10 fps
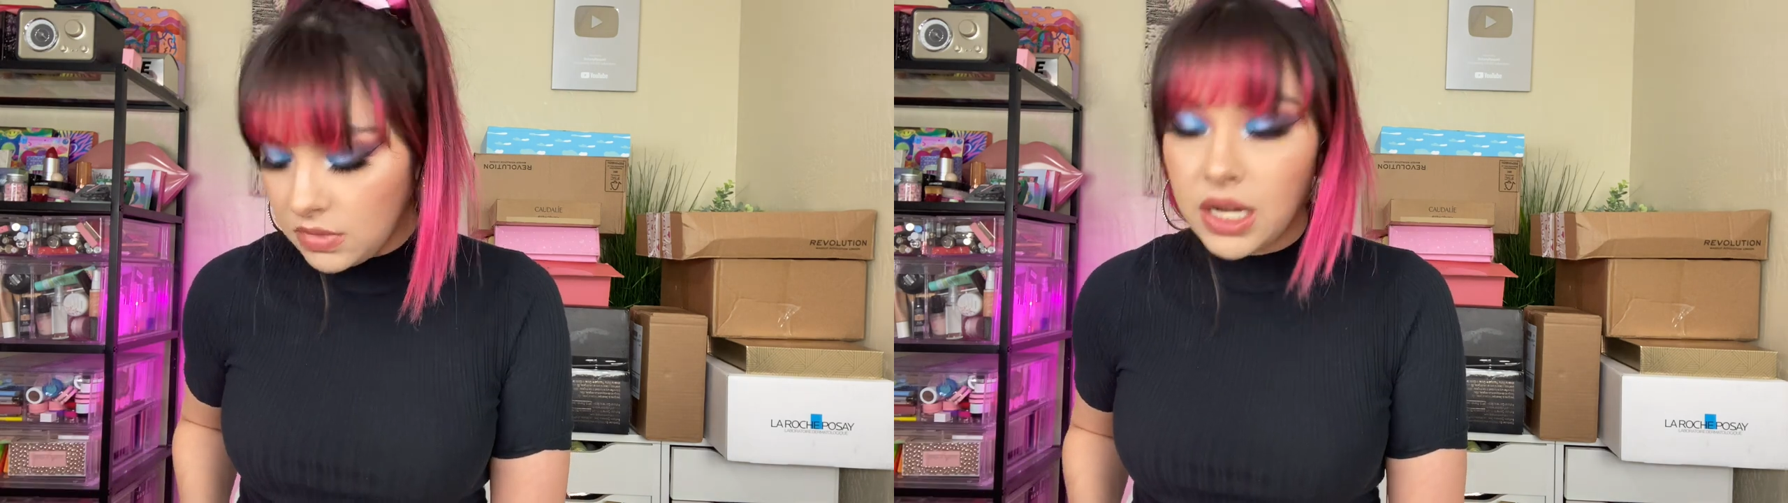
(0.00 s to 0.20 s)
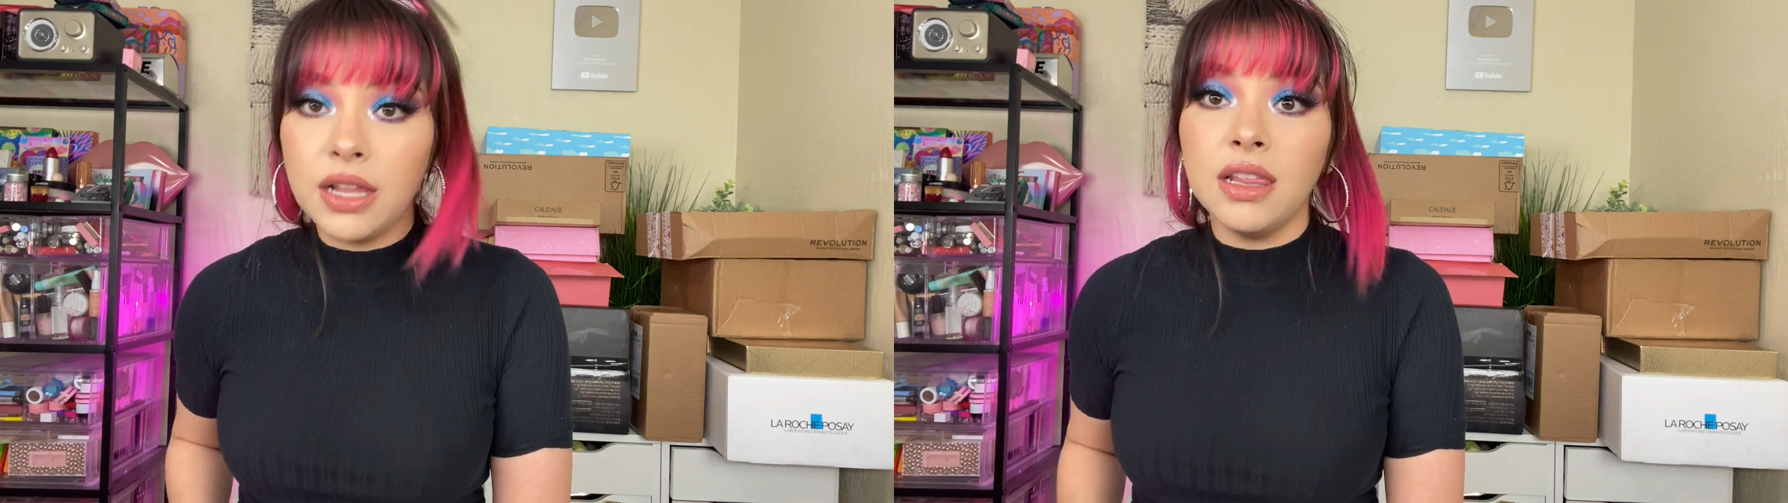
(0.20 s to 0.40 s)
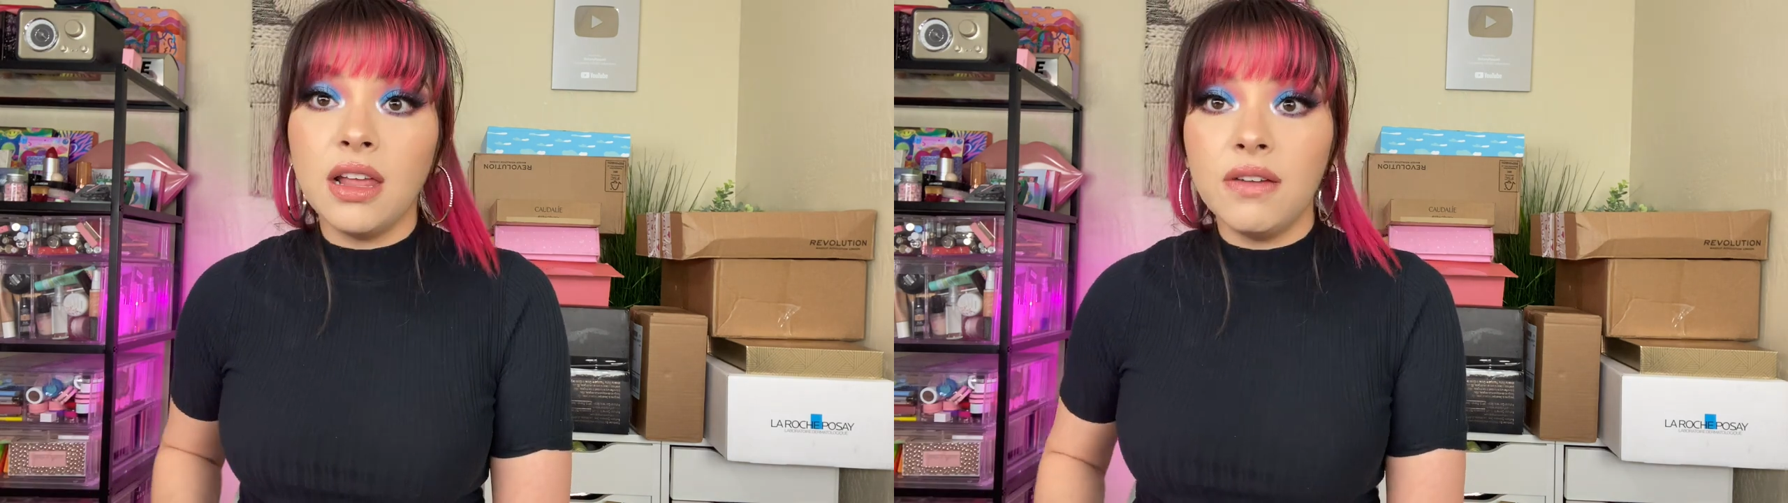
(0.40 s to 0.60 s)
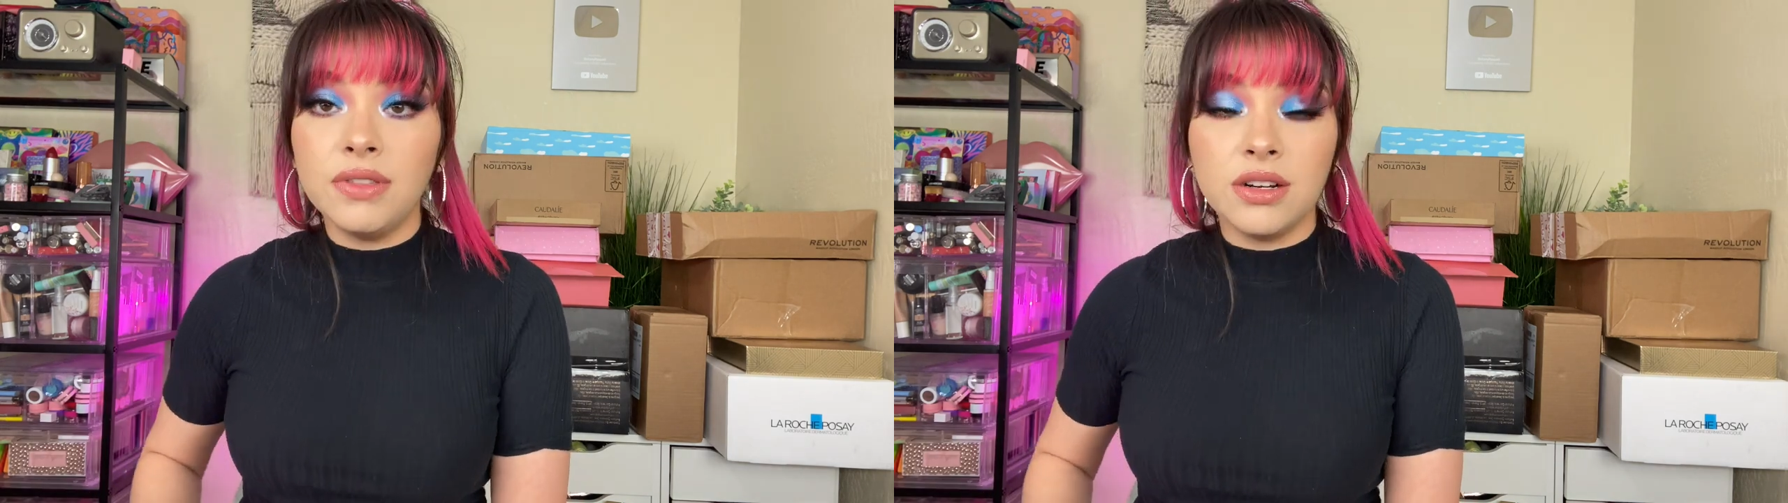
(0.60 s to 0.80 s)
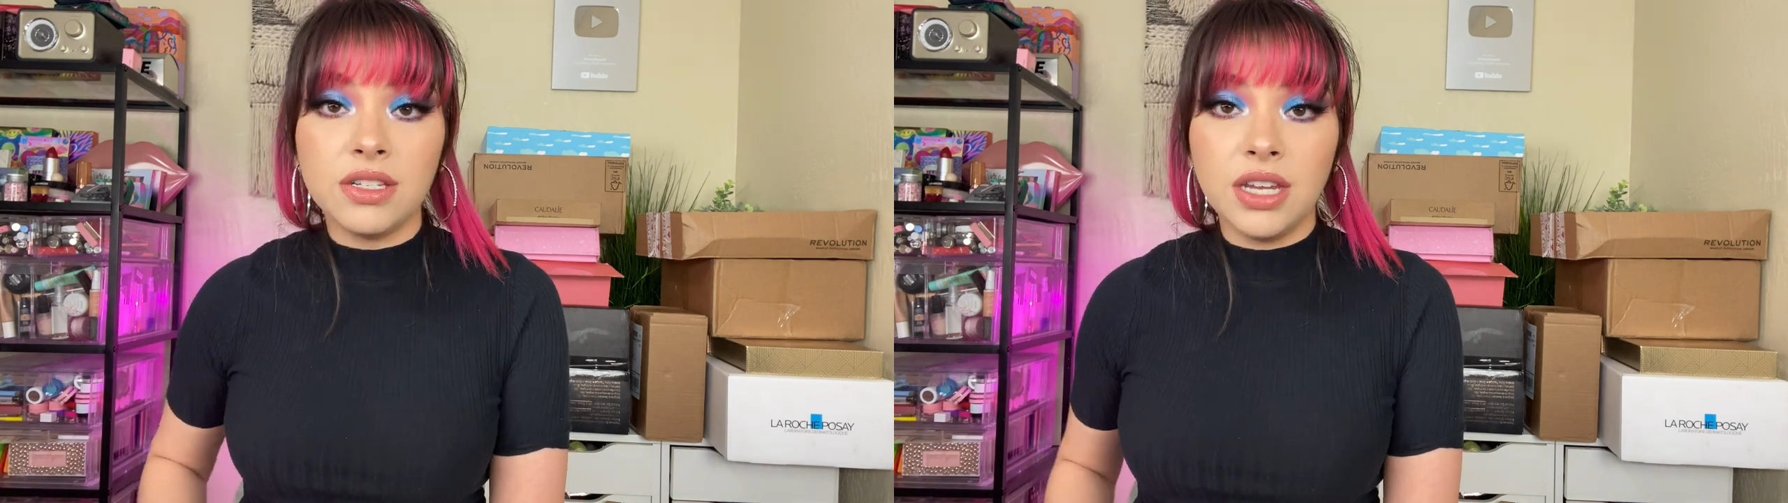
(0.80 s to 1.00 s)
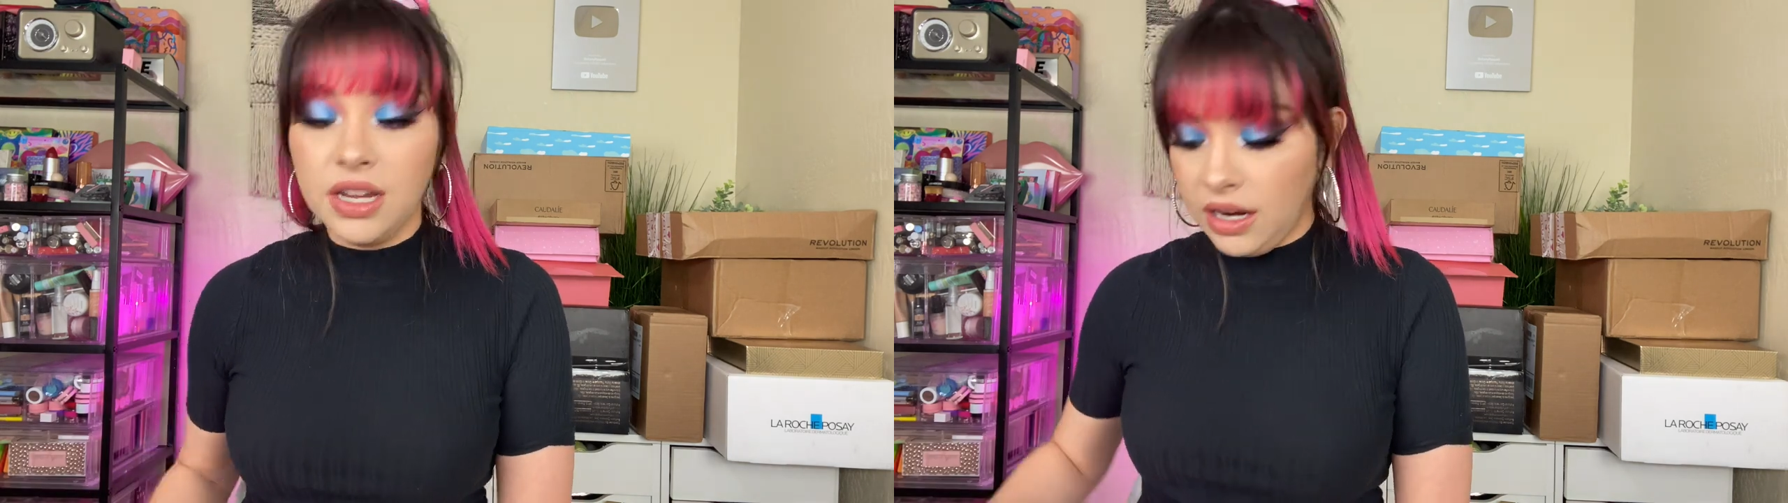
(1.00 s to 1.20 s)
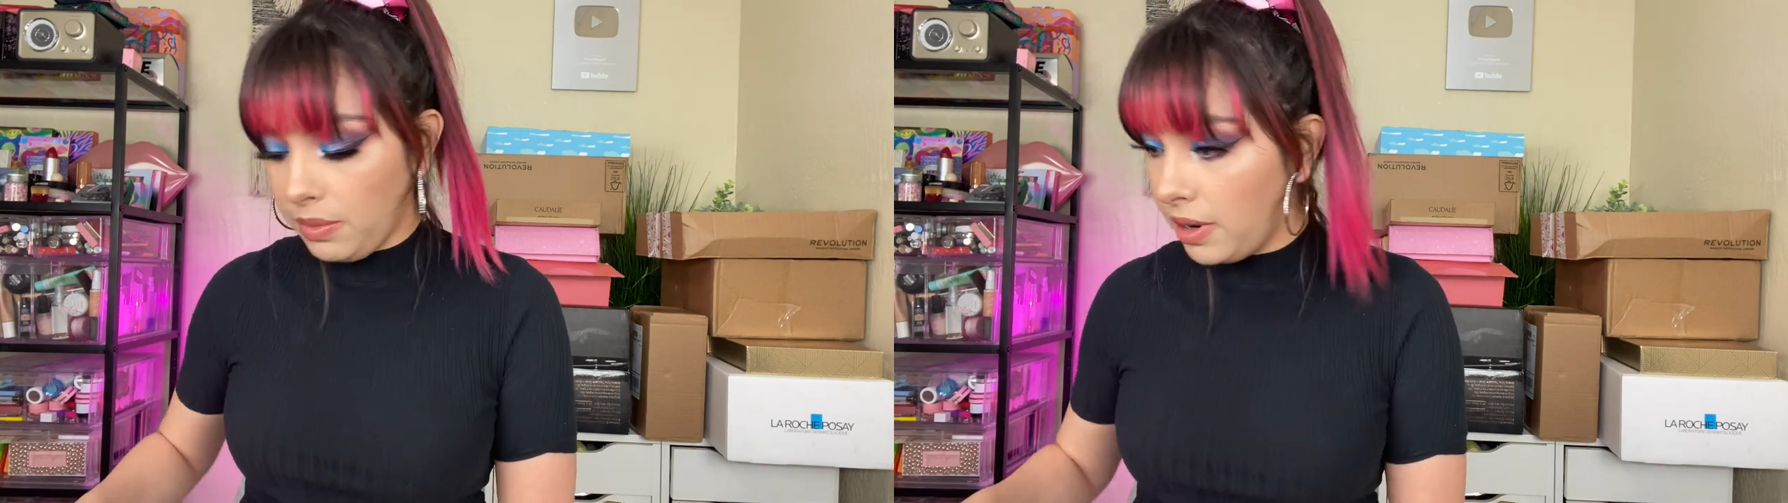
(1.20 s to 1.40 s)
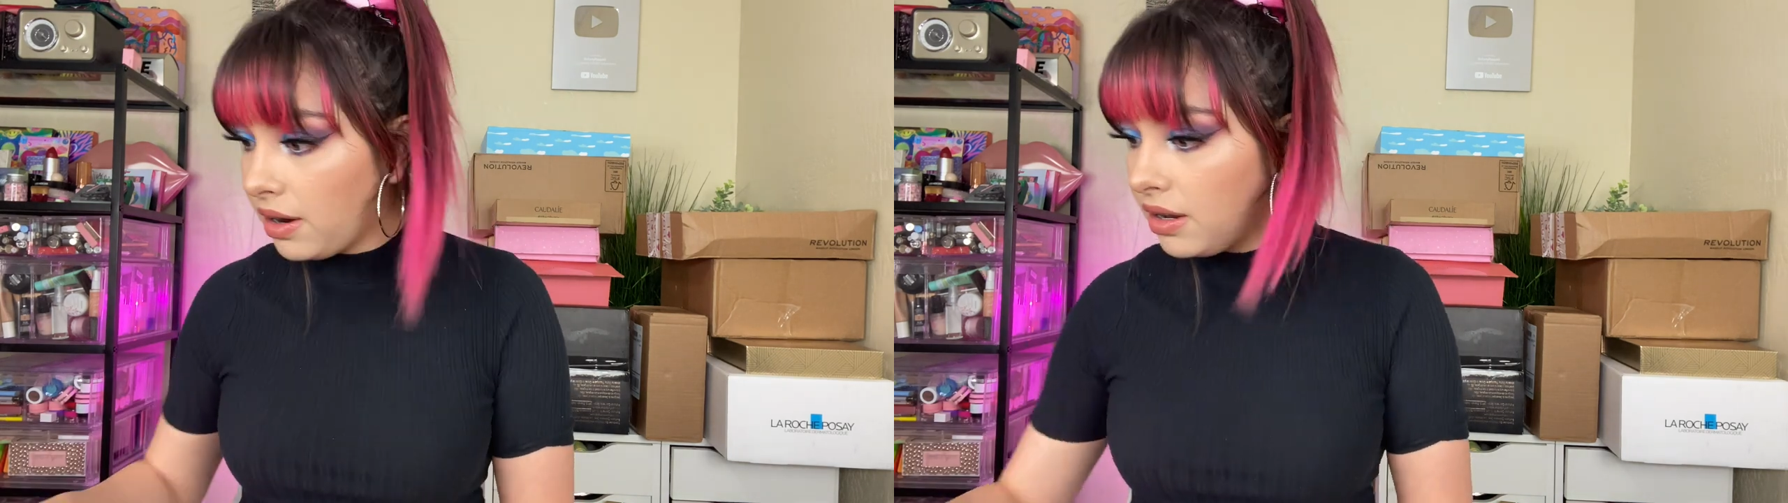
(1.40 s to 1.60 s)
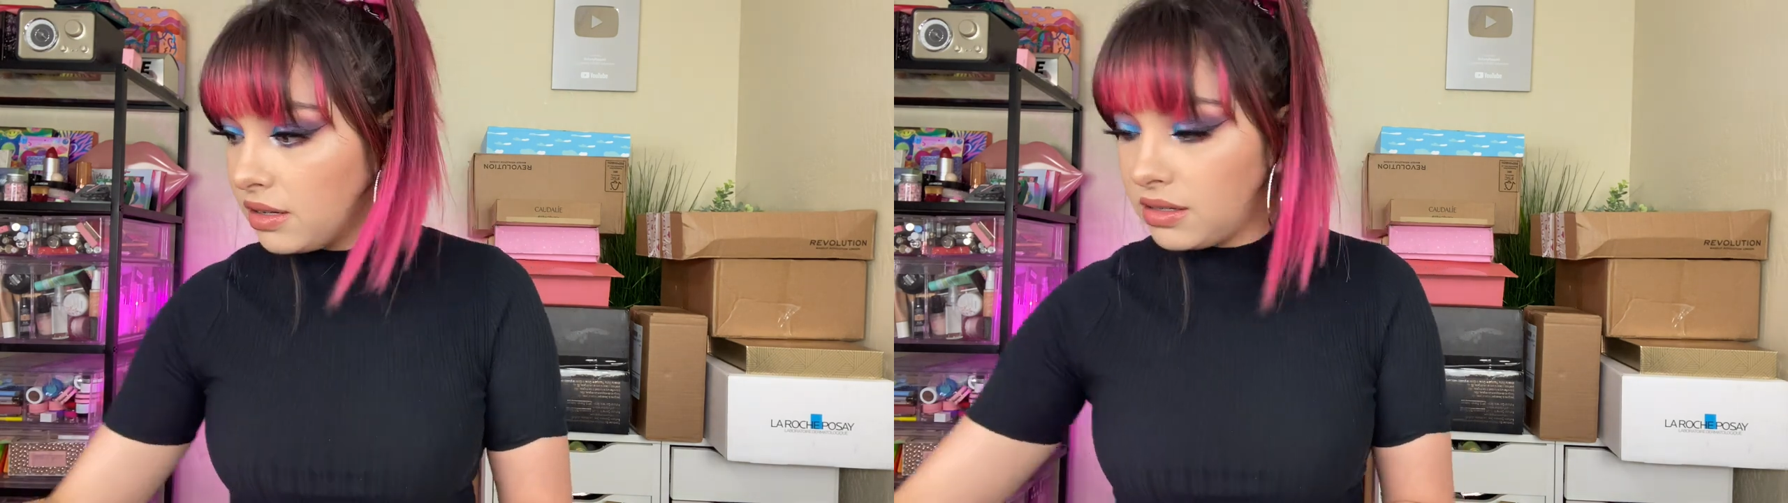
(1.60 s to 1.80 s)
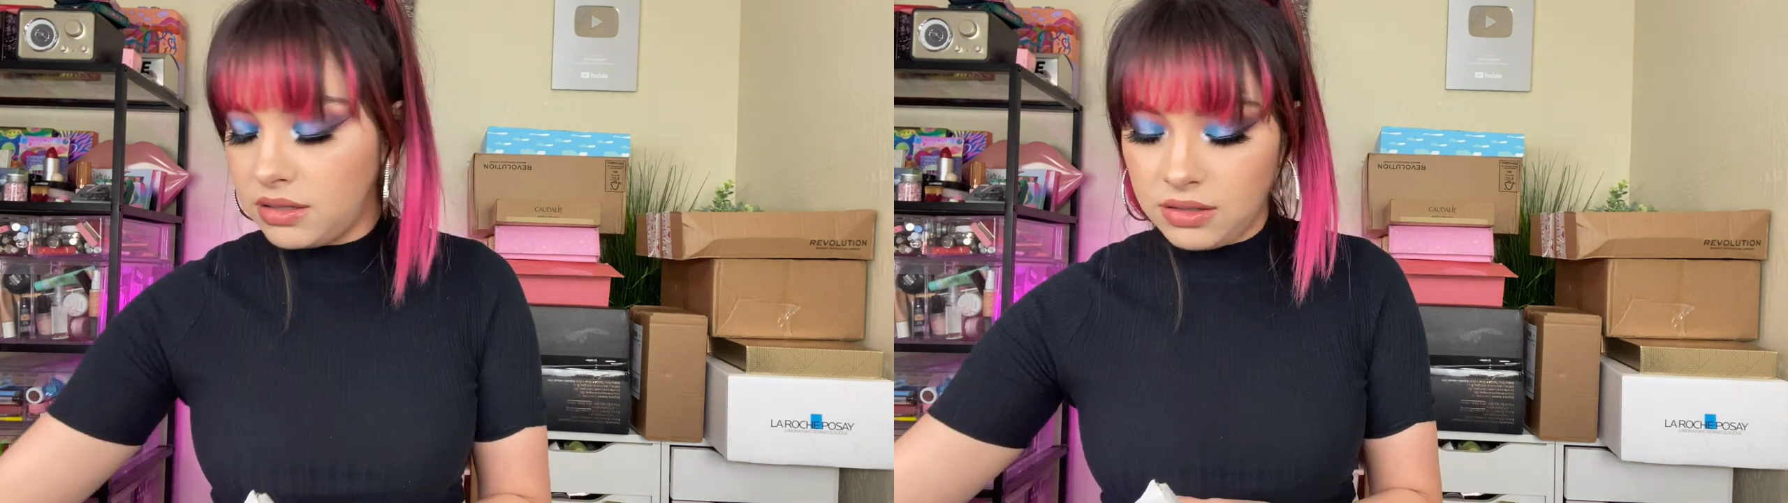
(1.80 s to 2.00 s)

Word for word: I love their skincare products.